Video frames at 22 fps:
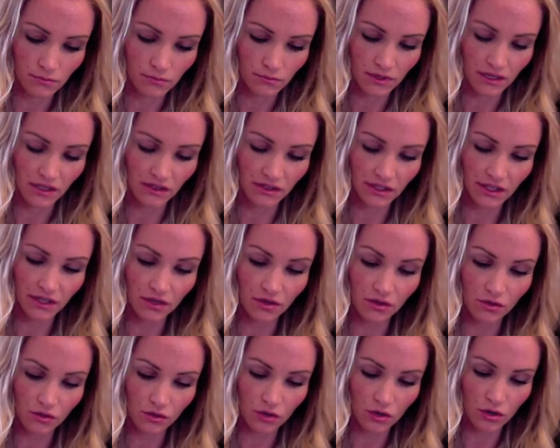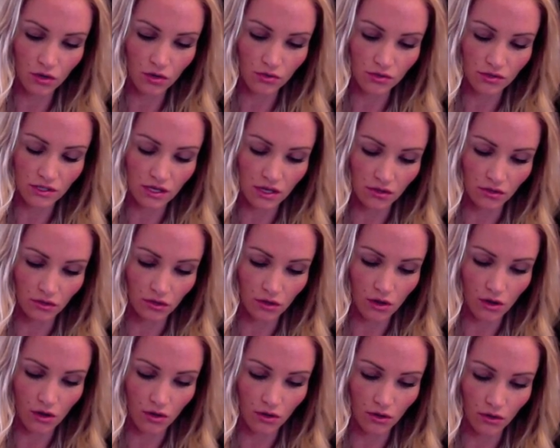But a little goes a
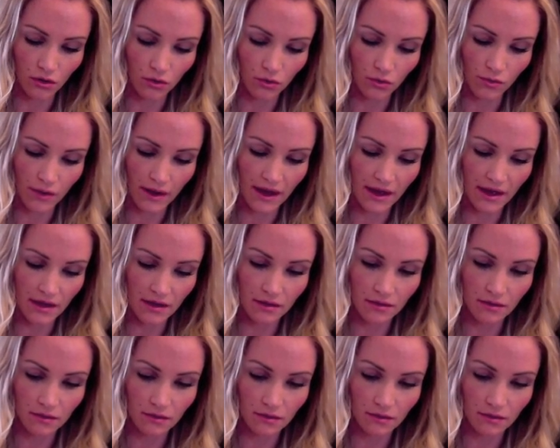long way.